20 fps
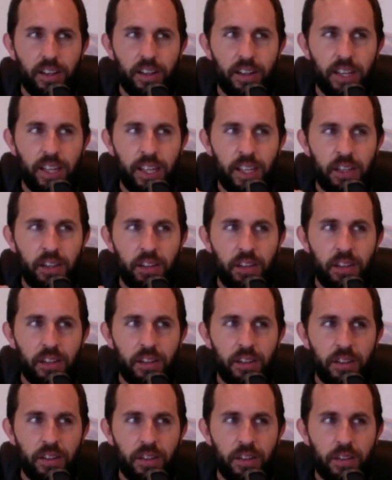in
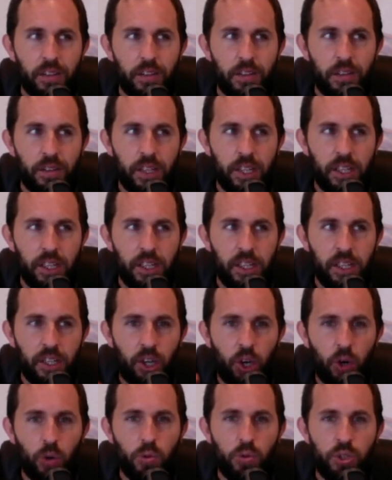the
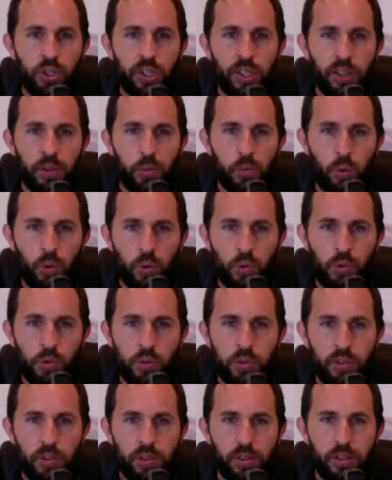coaching
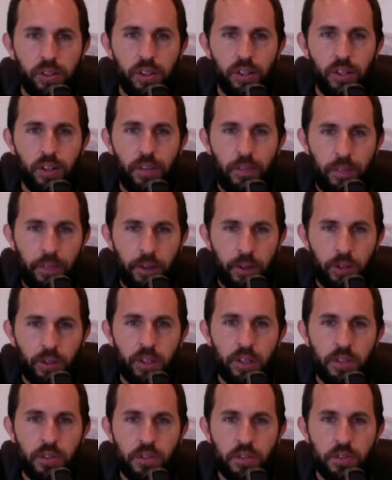world, there
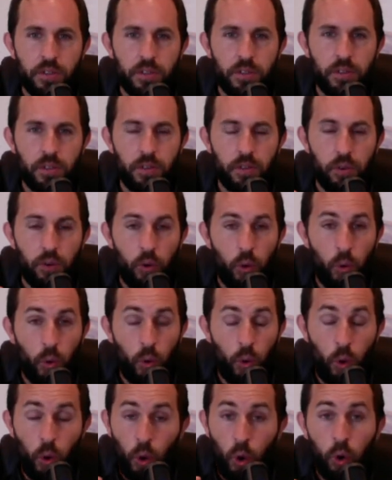is
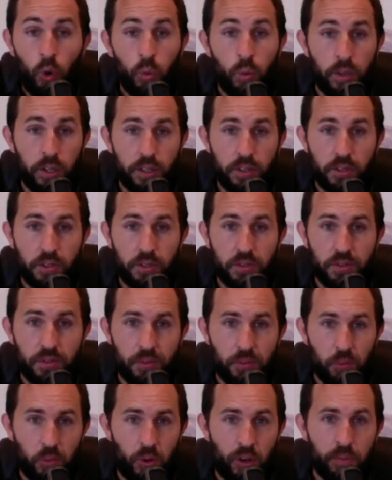always
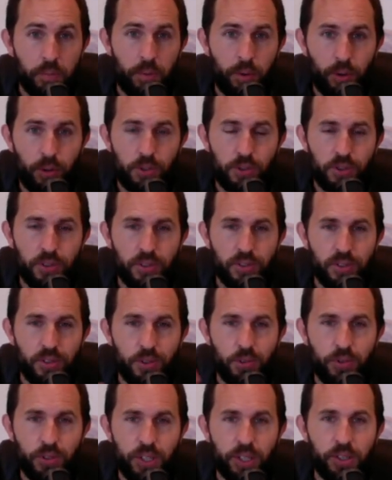one person
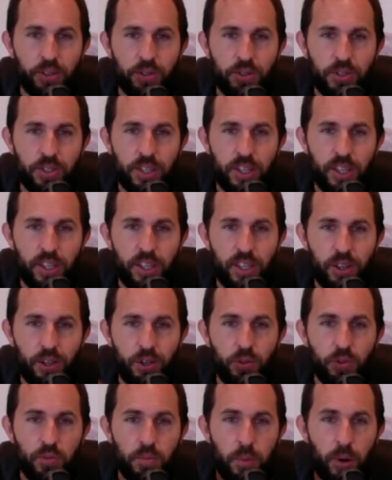who's in your city
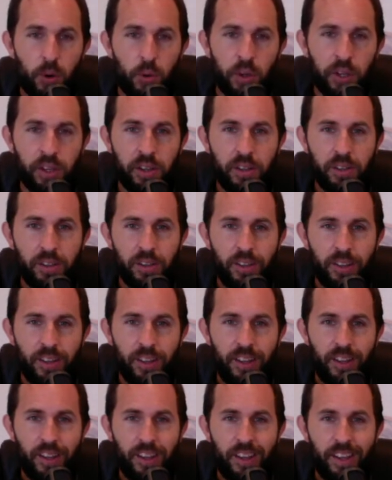who's mowing,
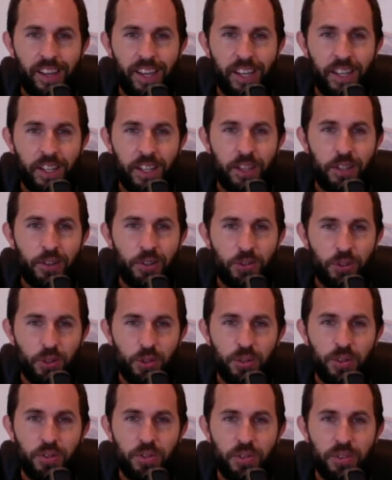and then there's
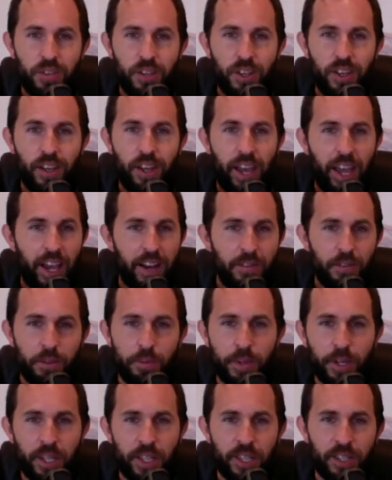always
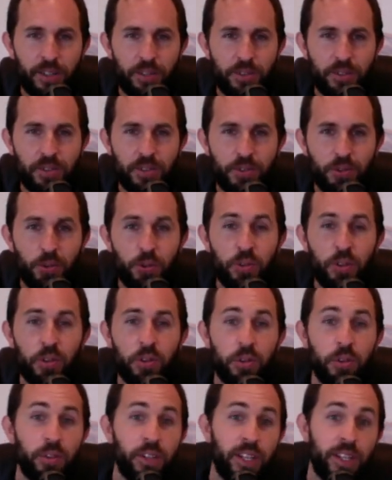everybody else who are the
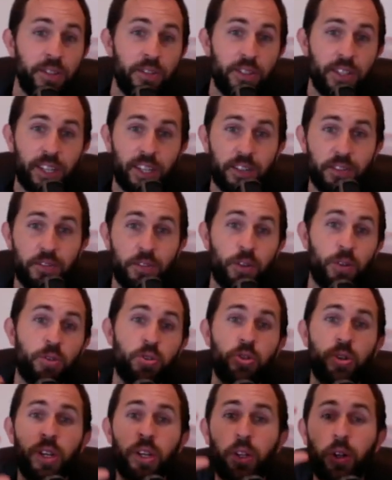little insects that are
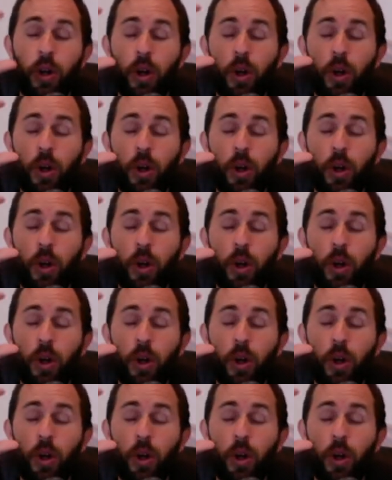trying to